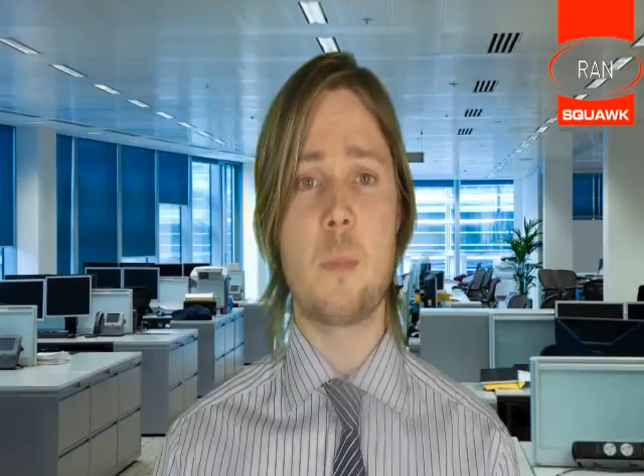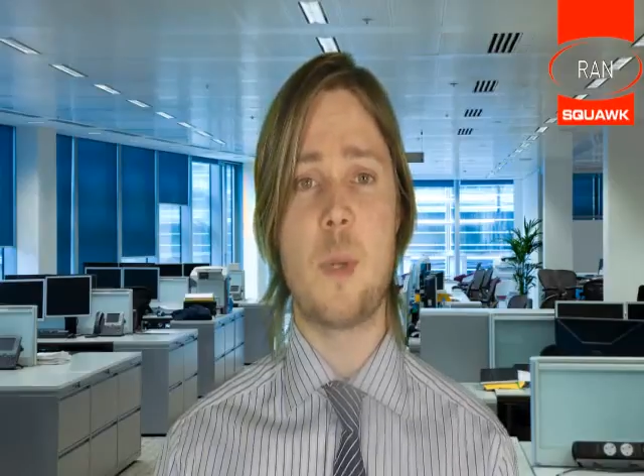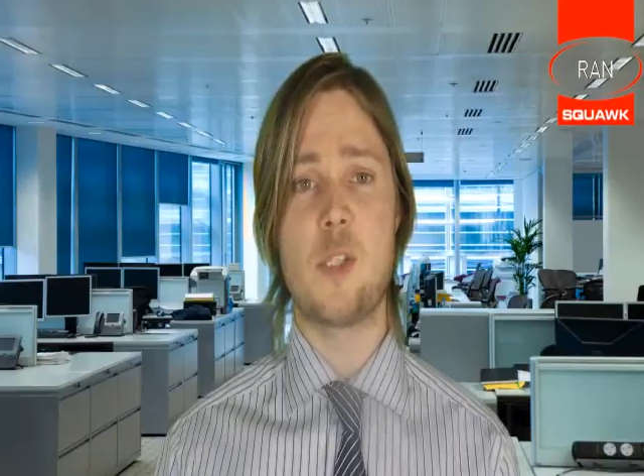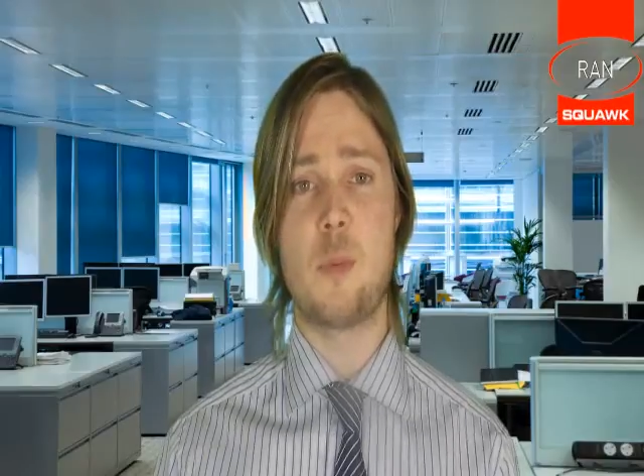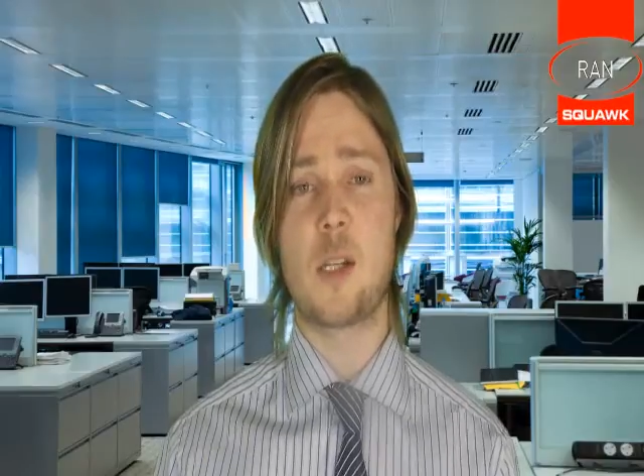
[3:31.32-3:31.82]

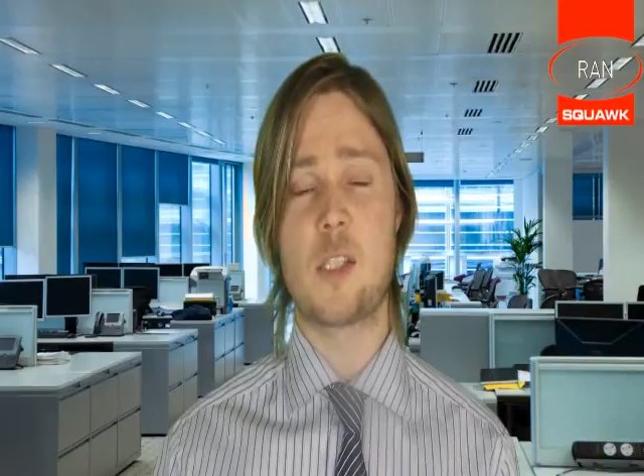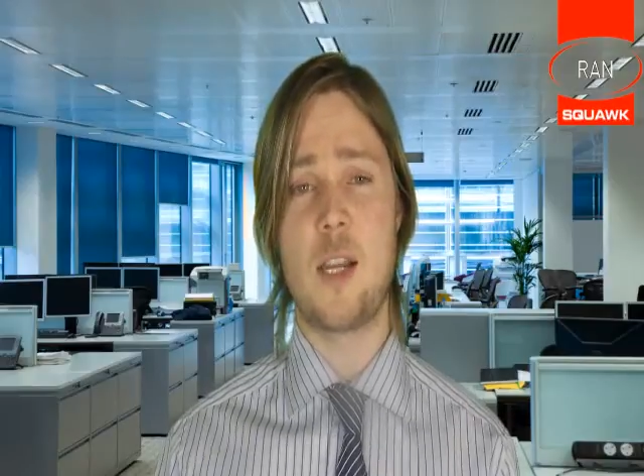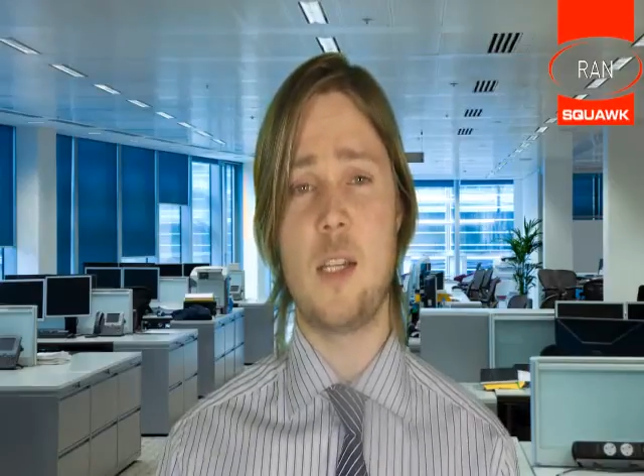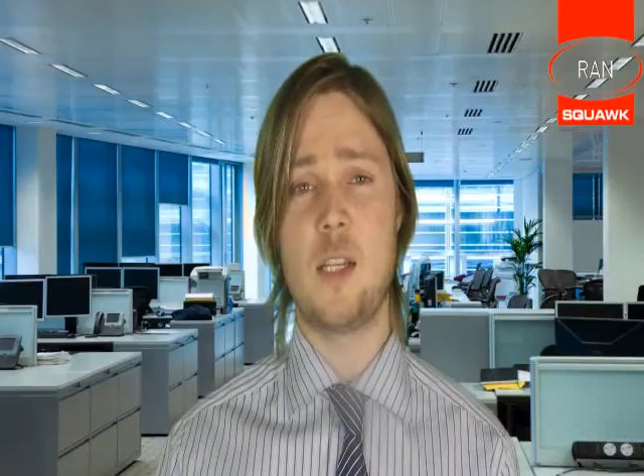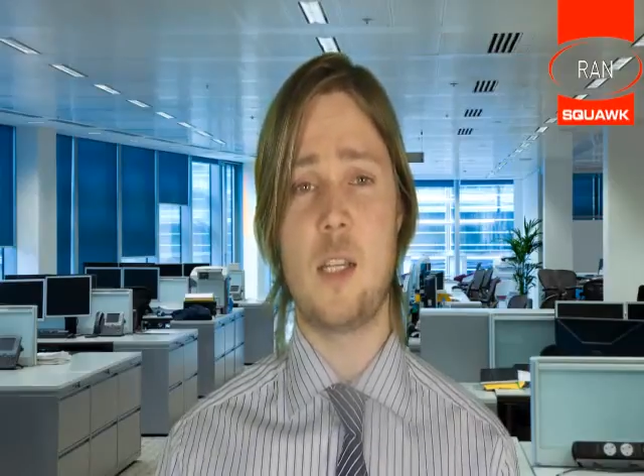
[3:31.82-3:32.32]
benchmark
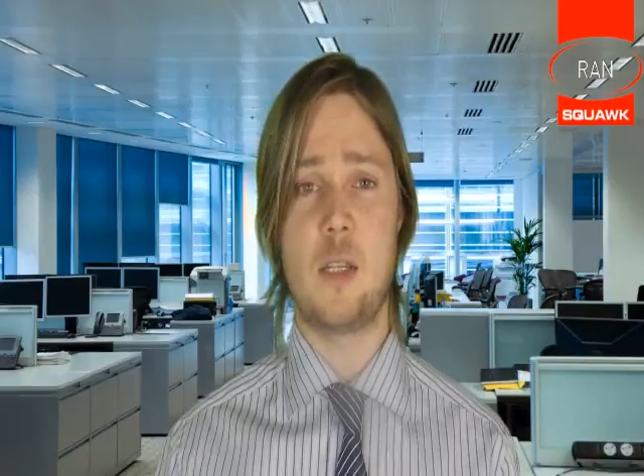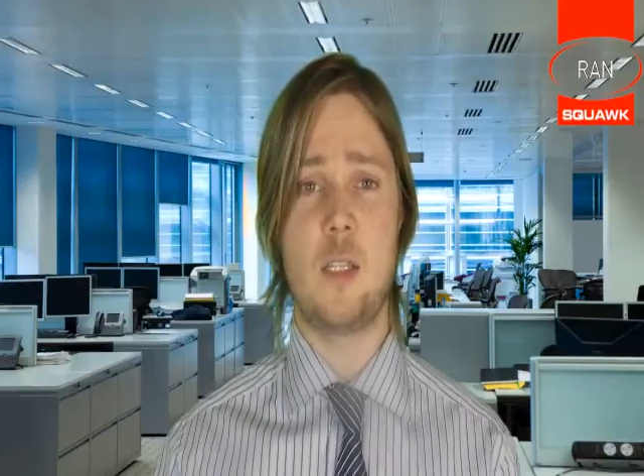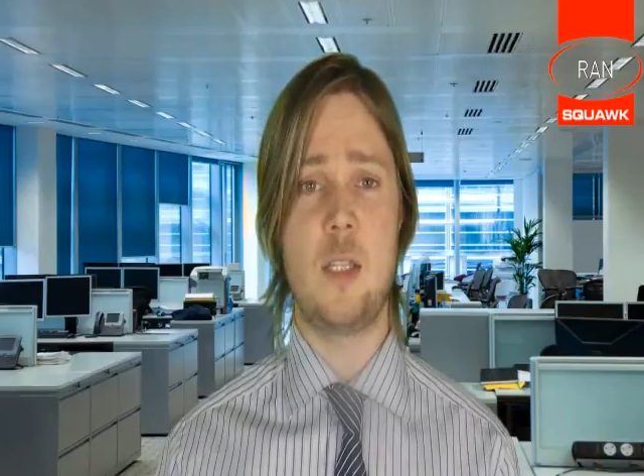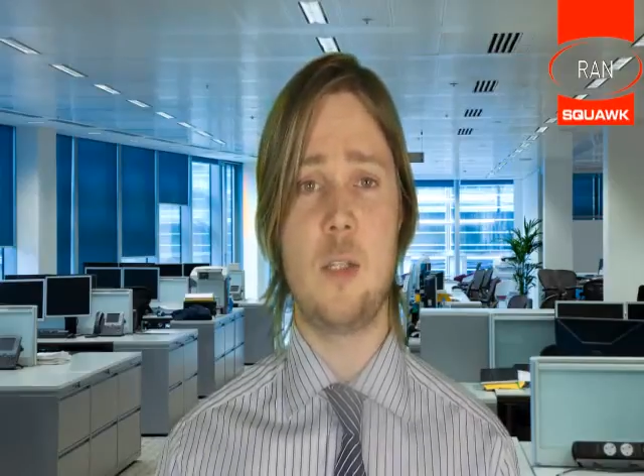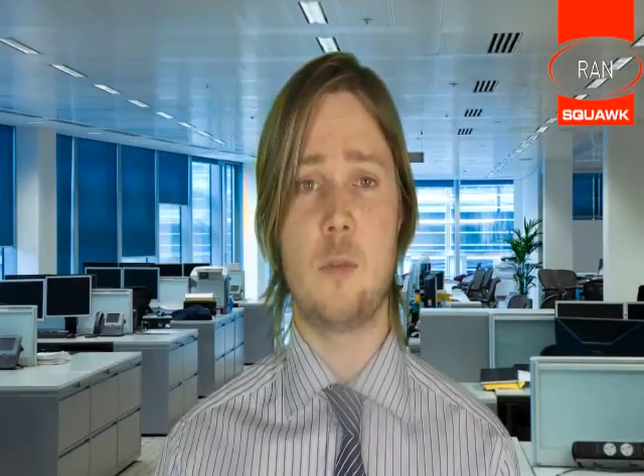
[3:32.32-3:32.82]
10-year
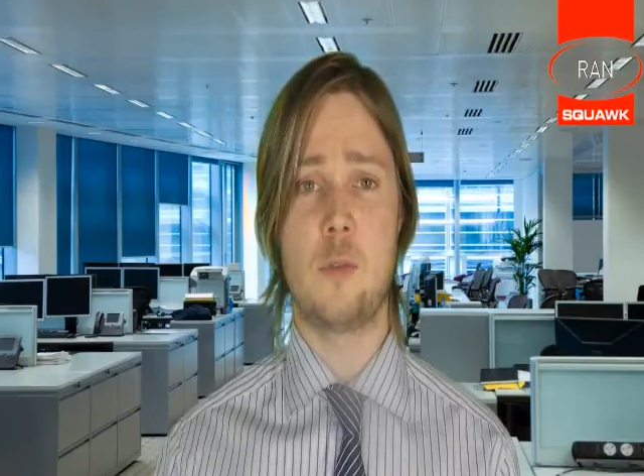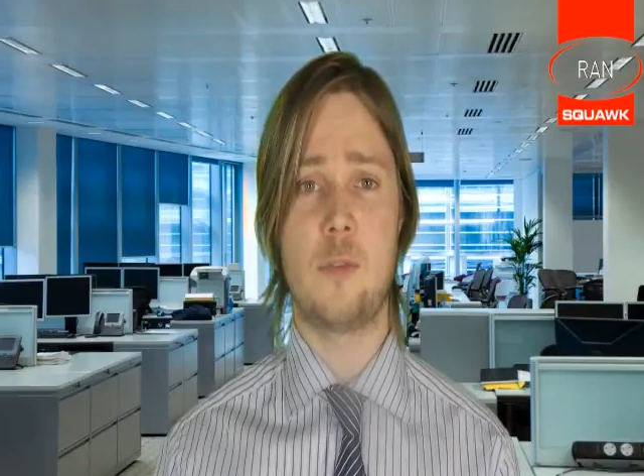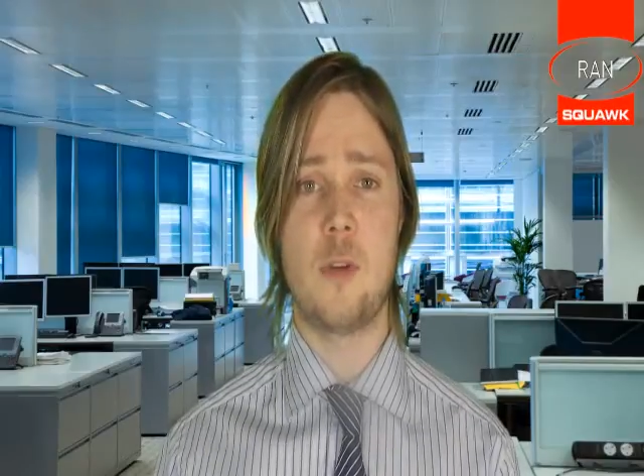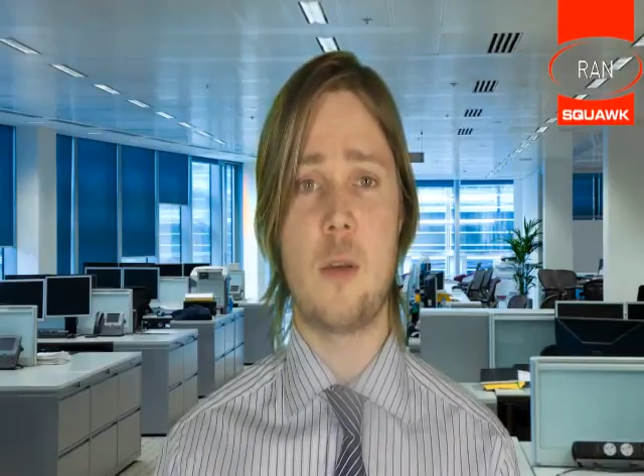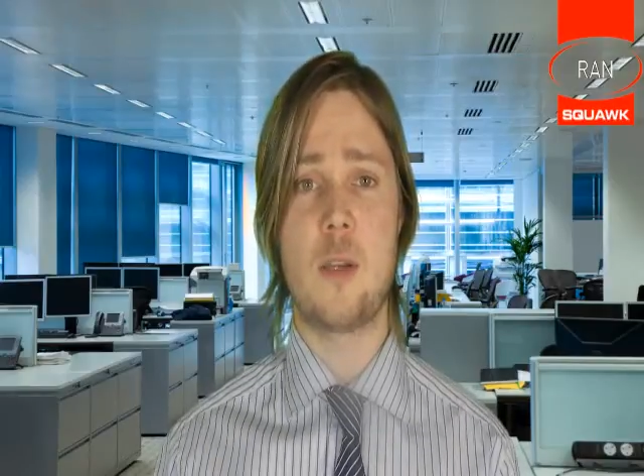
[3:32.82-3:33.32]
yield
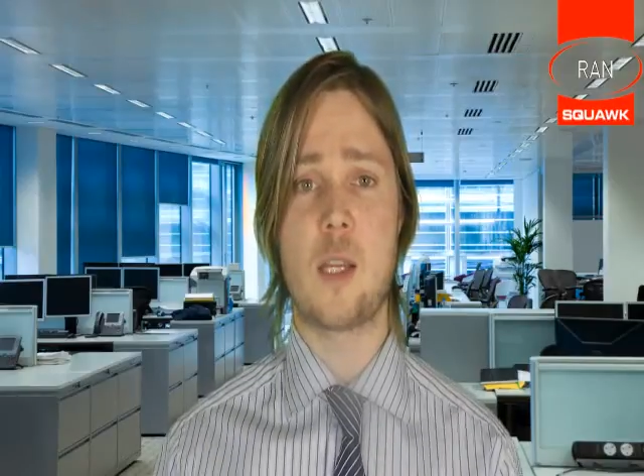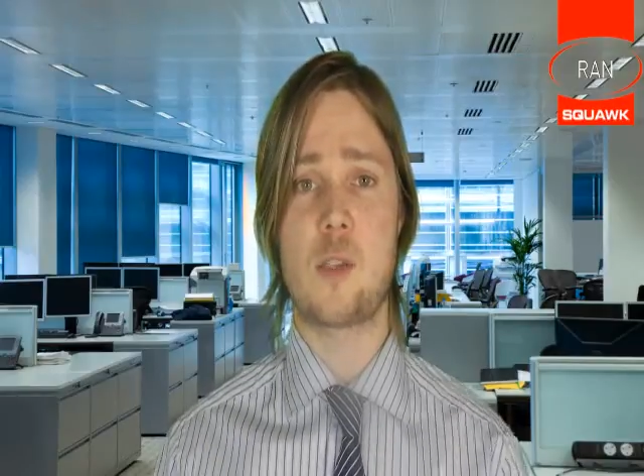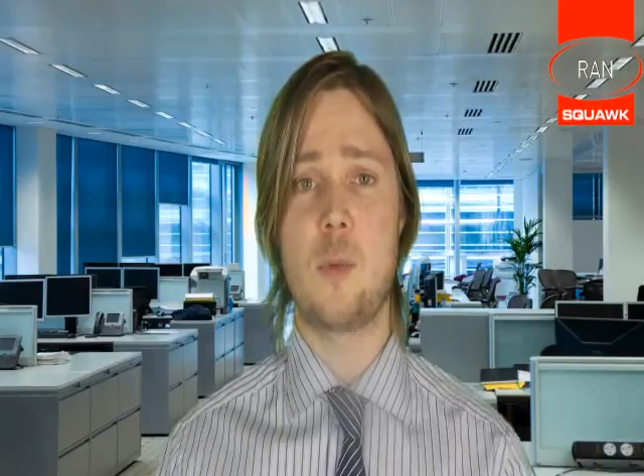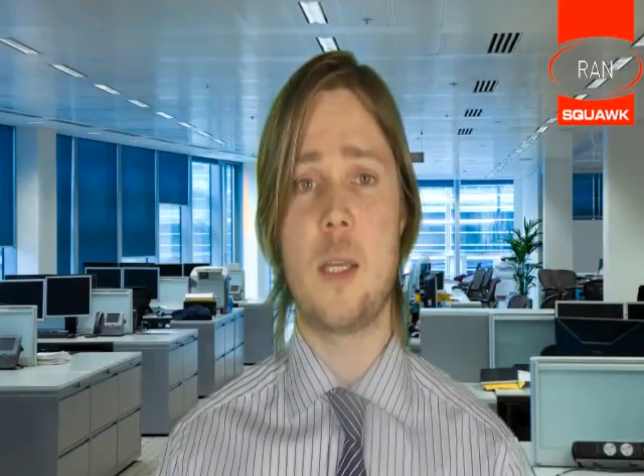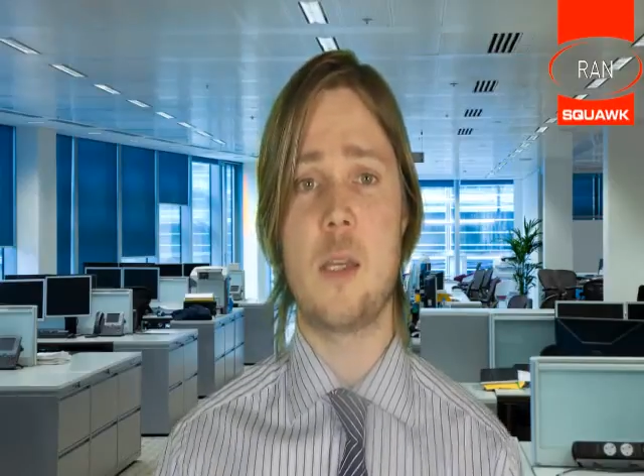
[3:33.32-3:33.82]
throughout
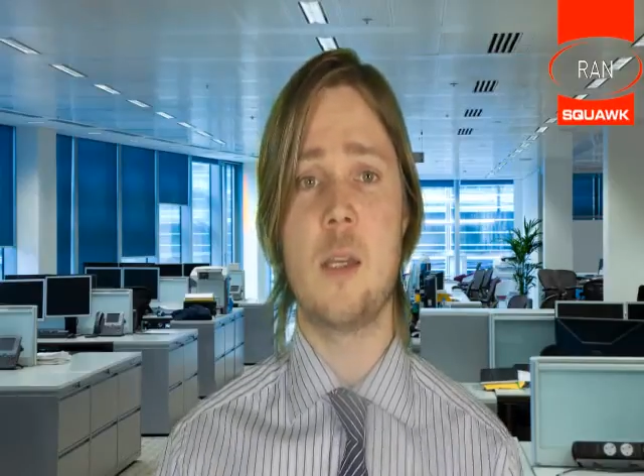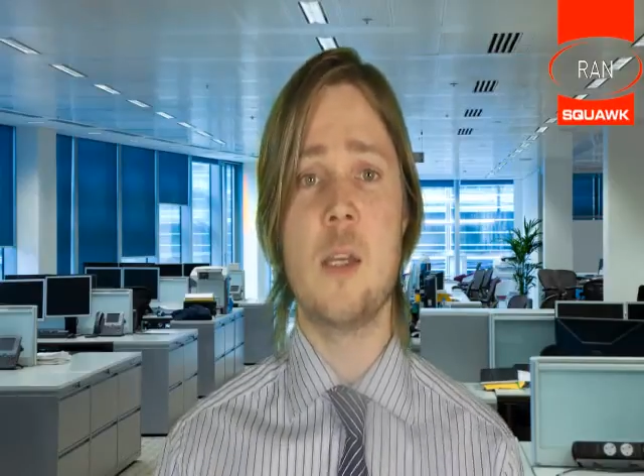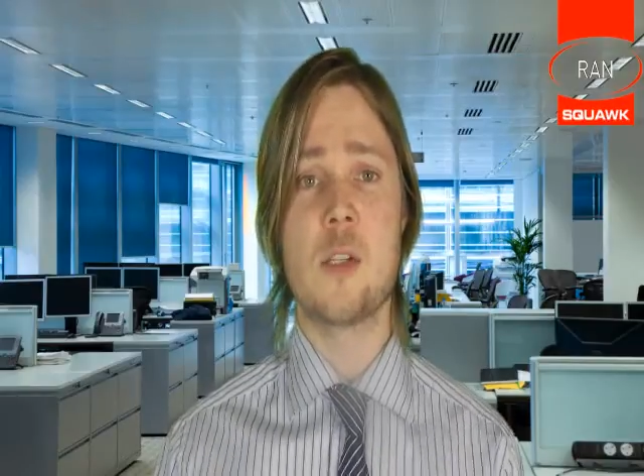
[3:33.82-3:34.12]
next week,